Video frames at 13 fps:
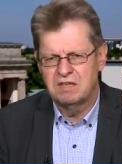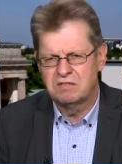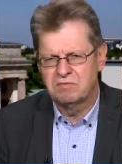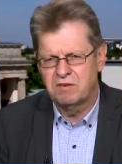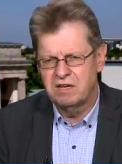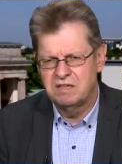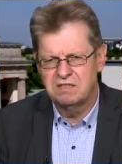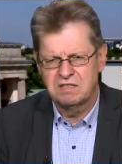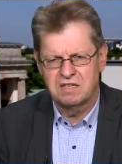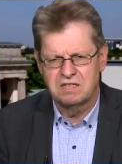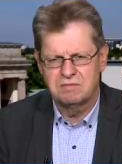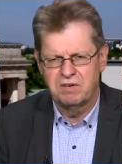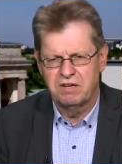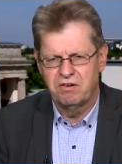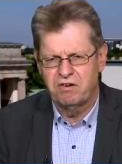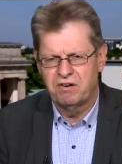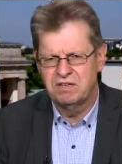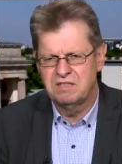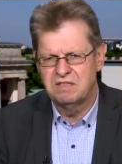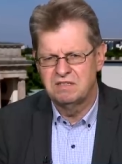there's violence against
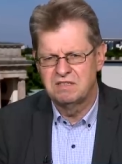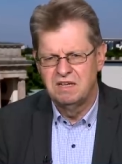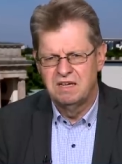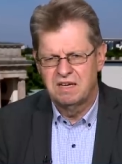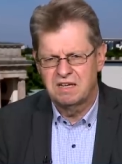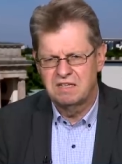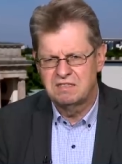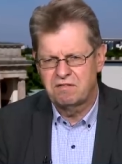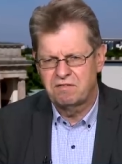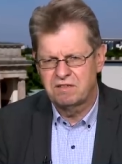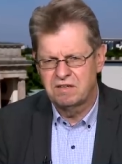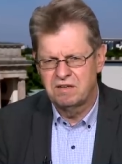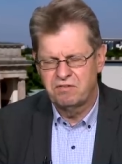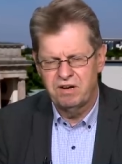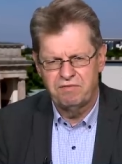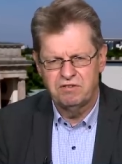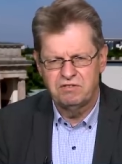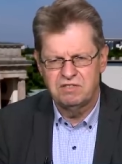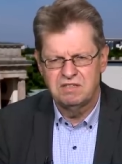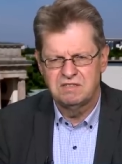minorities, against uh,
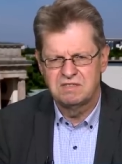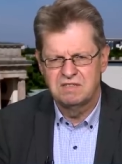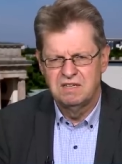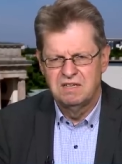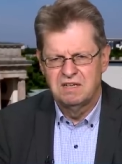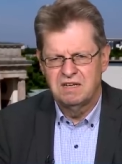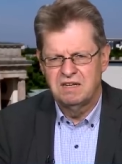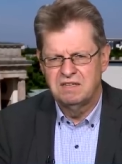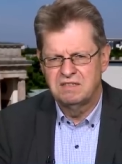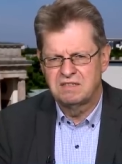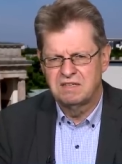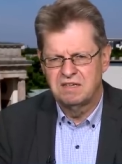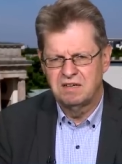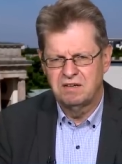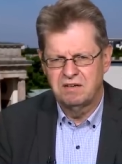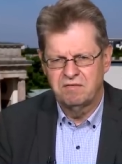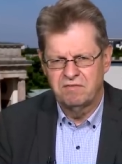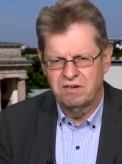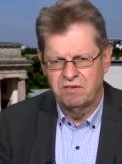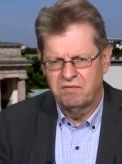refugees, and uh,
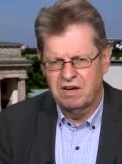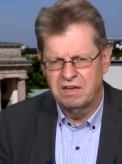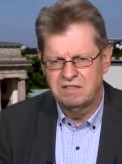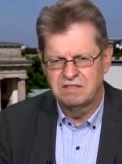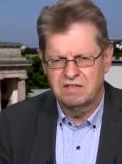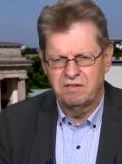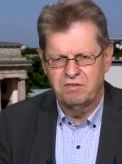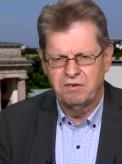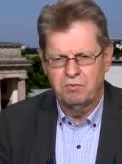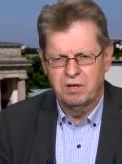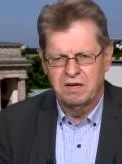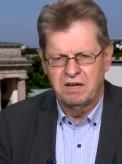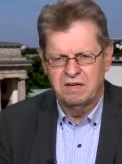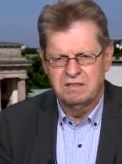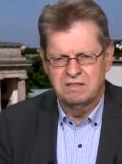violence everywhere.